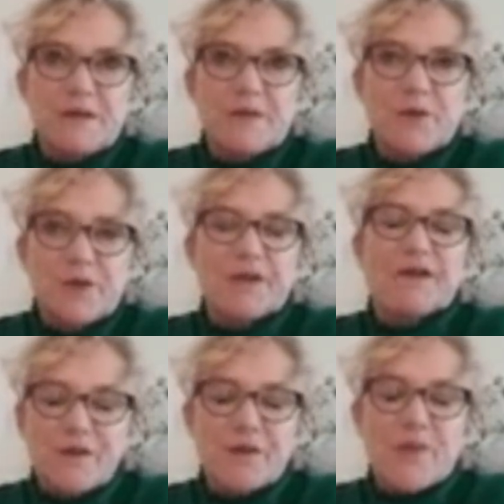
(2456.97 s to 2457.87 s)
working
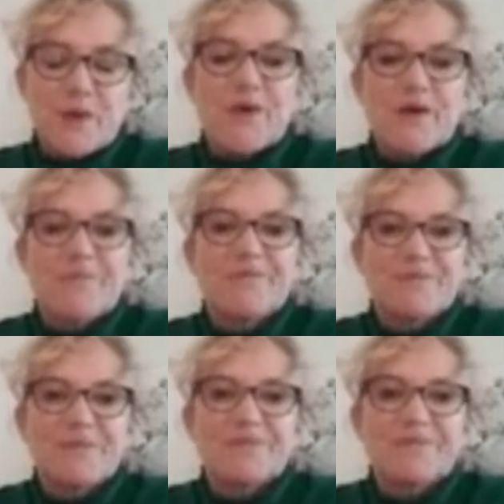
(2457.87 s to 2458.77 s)
on the program.
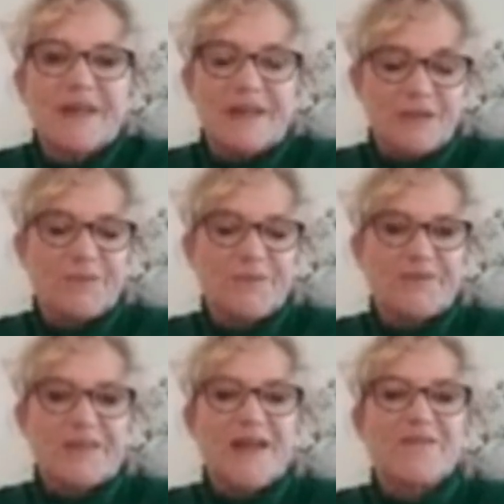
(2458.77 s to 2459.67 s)
Thank you,
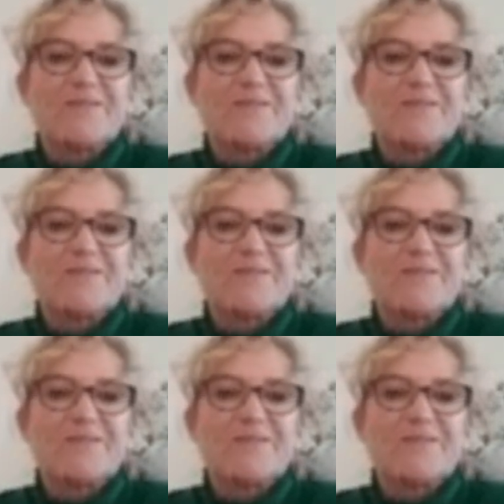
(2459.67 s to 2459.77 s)
Dan.